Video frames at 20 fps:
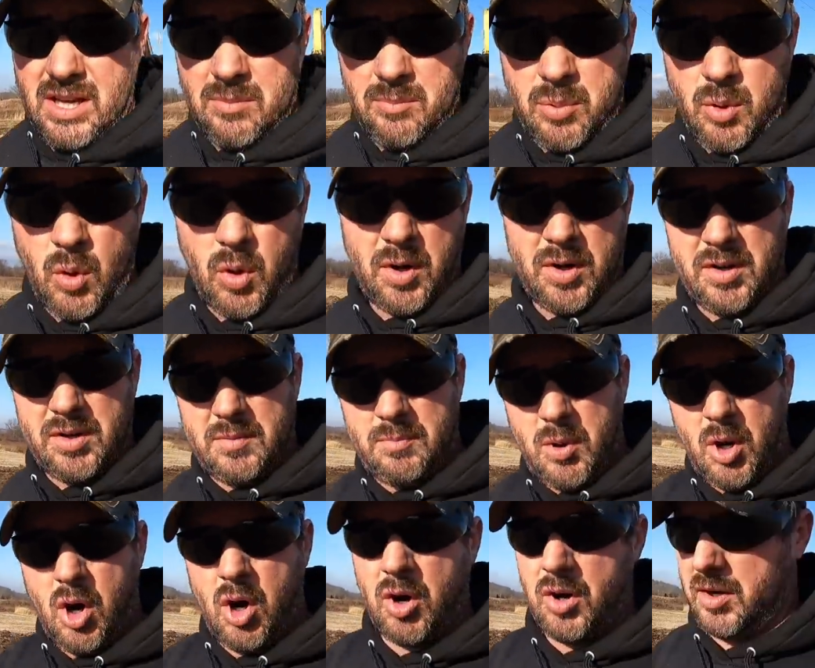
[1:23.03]
important
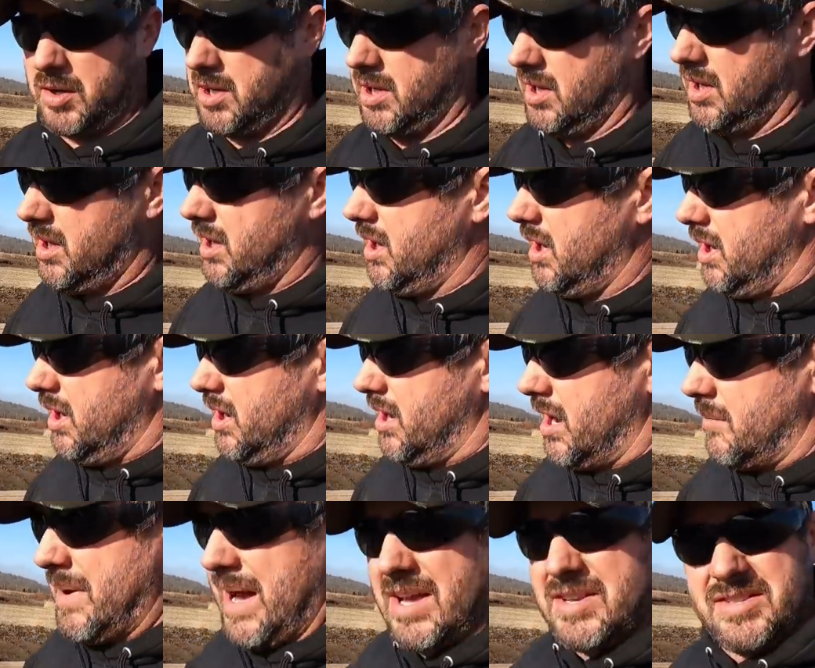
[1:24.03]
part
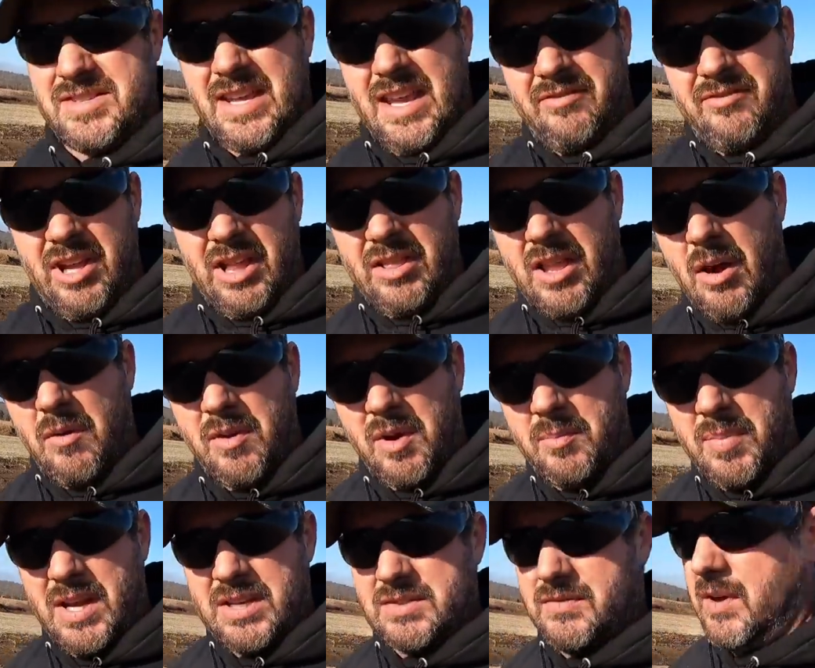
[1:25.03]
about safely loading
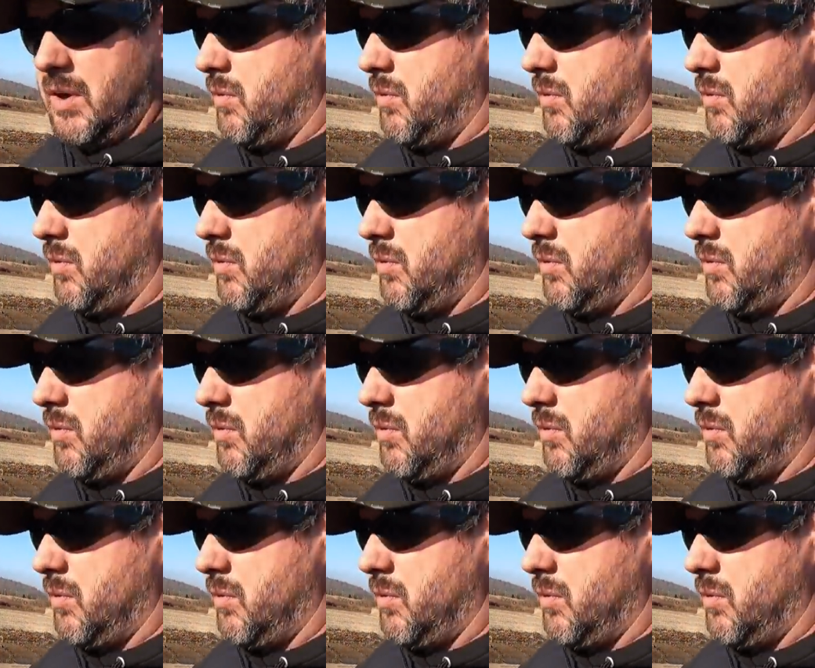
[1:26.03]
a piece of